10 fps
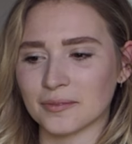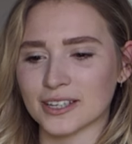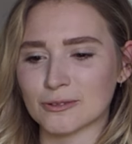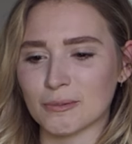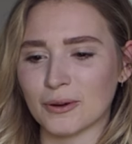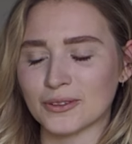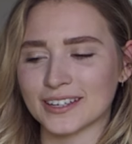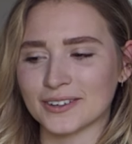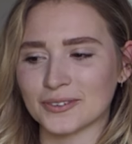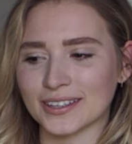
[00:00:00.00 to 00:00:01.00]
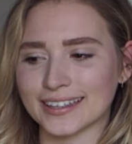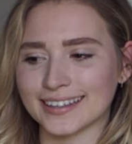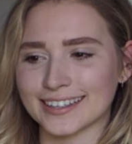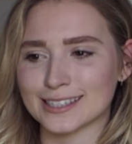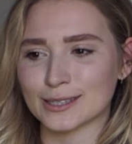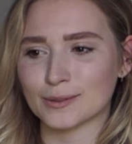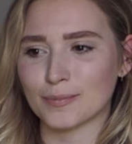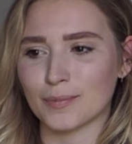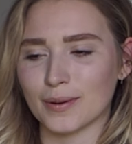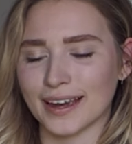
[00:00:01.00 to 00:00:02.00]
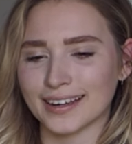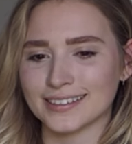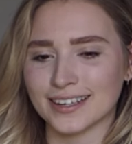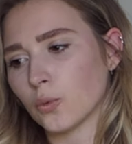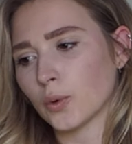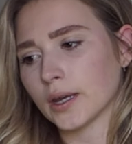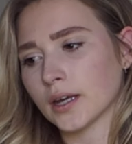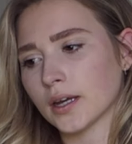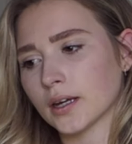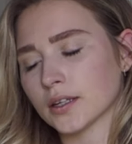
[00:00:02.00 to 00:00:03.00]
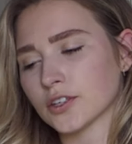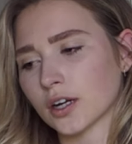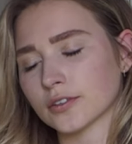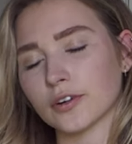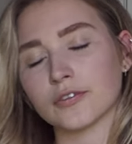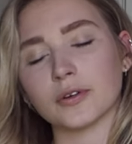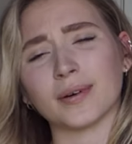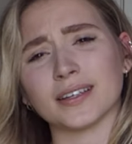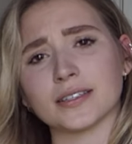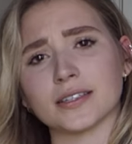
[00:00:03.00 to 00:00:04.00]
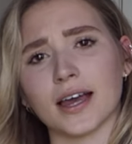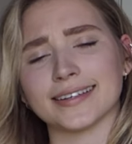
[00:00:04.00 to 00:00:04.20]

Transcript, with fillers: Because we both didn't really expect it. We talked for a few months.